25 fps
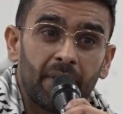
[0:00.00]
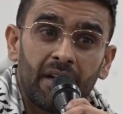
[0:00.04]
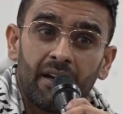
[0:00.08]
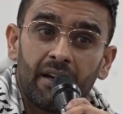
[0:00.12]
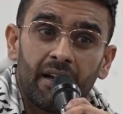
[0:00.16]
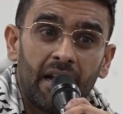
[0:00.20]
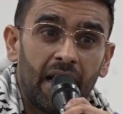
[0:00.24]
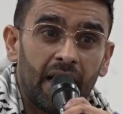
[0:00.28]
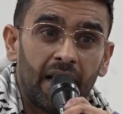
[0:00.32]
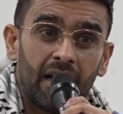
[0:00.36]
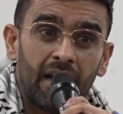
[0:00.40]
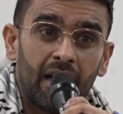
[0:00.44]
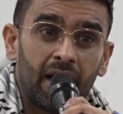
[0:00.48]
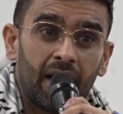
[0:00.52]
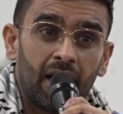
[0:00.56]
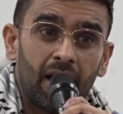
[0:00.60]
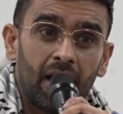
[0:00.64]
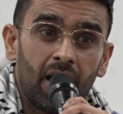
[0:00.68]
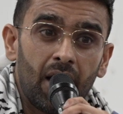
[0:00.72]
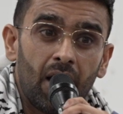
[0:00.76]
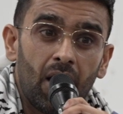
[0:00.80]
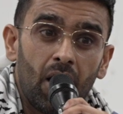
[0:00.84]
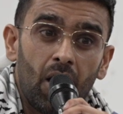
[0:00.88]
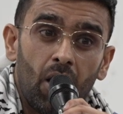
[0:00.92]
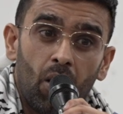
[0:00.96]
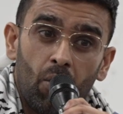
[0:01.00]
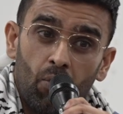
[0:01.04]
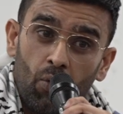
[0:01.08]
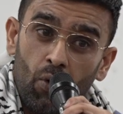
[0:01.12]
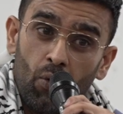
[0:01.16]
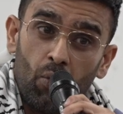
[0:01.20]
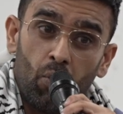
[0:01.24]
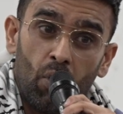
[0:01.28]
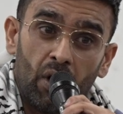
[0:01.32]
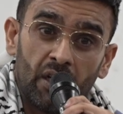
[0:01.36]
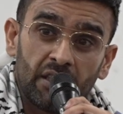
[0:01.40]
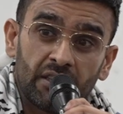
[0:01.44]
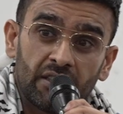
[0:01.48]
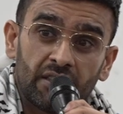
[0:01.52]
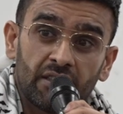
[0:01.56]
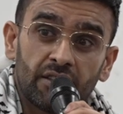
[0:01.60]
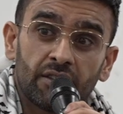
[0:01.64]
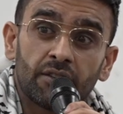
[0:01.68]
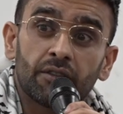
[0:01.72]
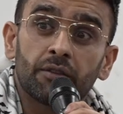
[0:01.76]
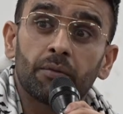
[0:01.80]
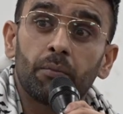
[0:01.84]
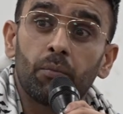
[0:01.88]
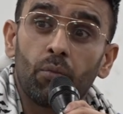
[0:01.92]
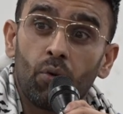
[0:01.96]
Mandela were once
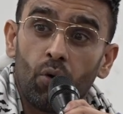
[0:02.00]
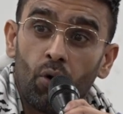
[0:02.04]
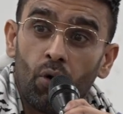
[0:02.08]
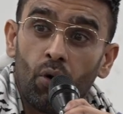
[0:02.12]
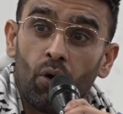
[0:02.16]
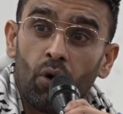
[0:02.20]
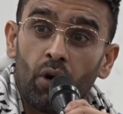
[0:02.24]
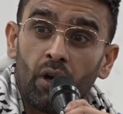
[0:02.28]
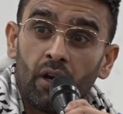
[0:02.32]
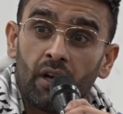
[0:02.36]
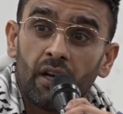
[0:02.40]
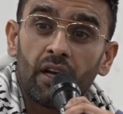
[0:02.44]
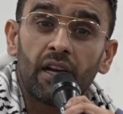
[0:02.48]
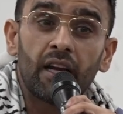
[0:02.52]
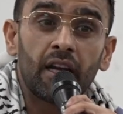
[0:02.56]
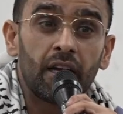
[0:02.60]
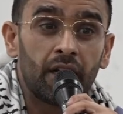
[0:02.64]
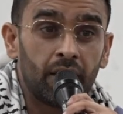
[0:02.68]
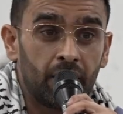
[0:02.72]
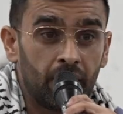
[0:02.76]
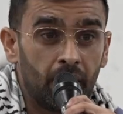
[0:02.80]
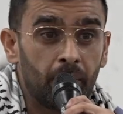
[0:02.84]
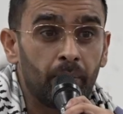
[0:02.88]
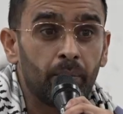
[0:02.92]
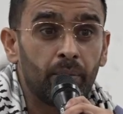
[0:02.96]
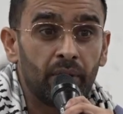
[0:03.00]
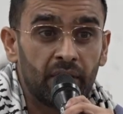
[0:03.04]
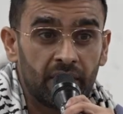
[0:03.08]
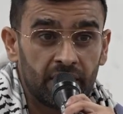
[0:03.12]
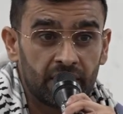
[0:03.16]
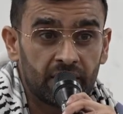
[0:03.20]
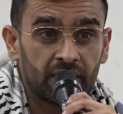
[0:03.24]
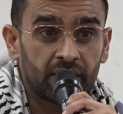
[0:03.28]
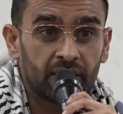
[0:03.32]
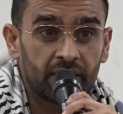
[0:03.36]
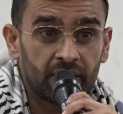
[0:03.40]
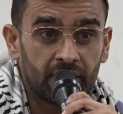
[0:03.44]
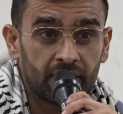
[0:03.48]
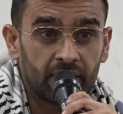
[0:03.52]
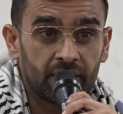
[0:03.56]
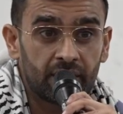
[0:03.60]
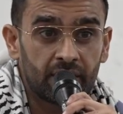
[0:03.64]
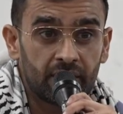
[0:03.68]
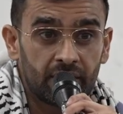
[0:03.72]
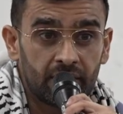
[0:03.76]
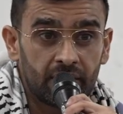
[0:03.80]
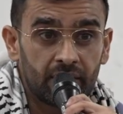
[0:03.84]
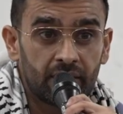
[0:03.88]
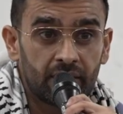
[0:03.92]
small in numbers.